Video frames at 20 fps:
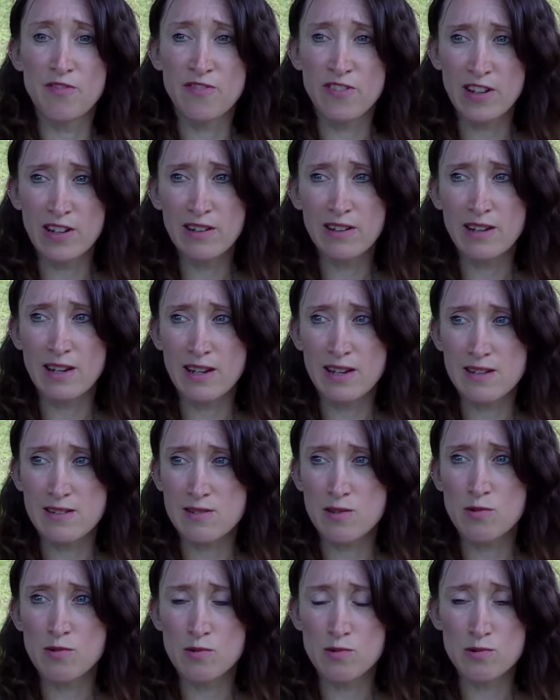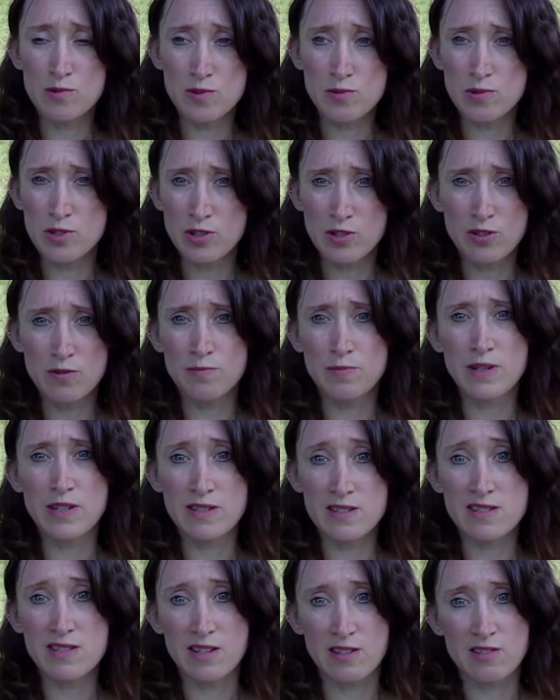fill these horns, which could be
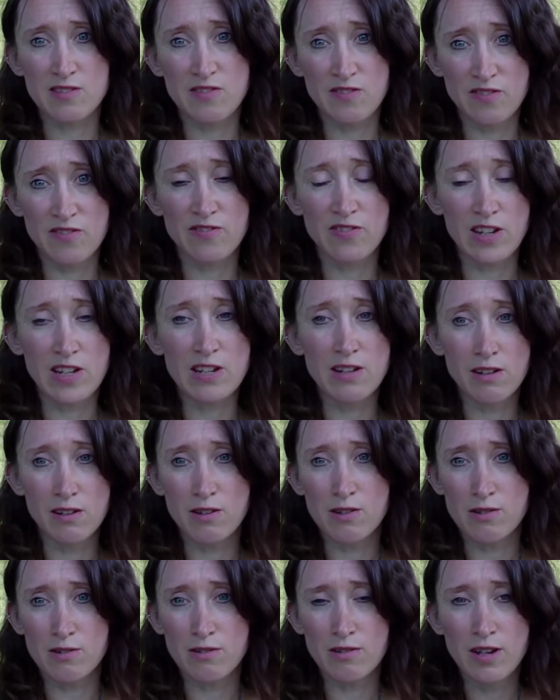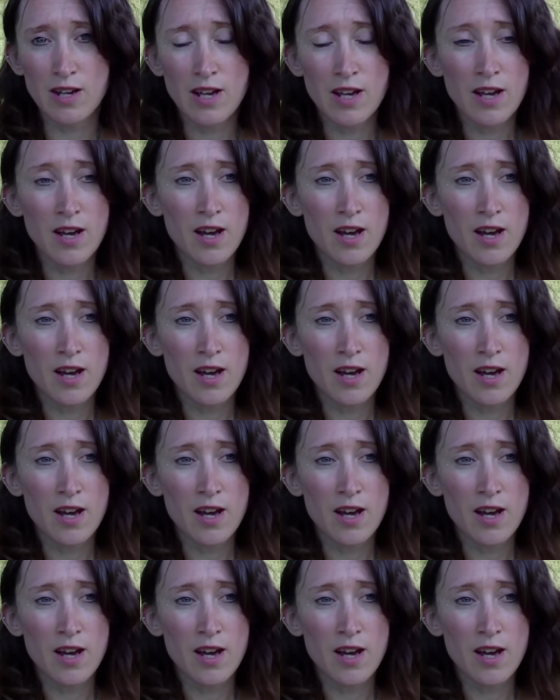6 feet long,